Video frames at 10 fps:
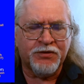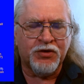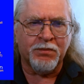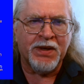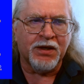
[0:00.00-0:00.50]

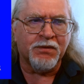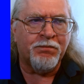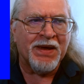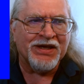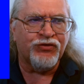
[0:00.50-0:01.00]
to make
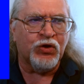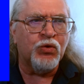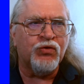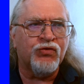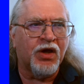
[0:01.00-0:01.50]
best
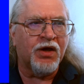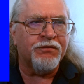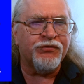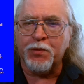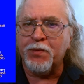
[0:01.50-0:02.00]
use
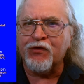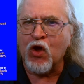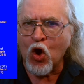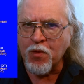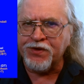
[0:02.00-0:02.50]
of some of
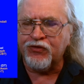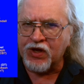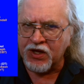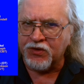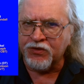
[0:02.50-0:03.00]
Koba's
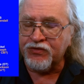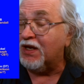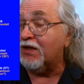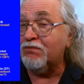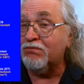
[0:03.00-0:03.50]
skills
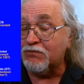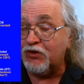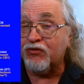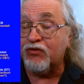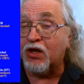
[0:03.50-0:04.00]
and
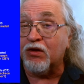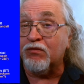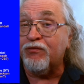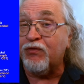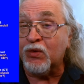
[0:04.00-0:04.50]
just to
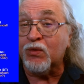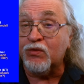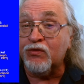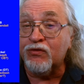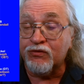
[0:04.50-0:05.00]

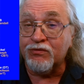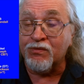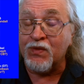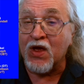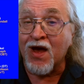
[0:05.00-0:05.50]
confuse
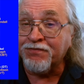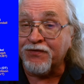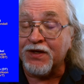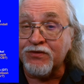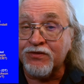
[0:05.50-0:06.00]
the
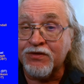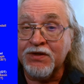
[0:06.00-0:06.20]
offense.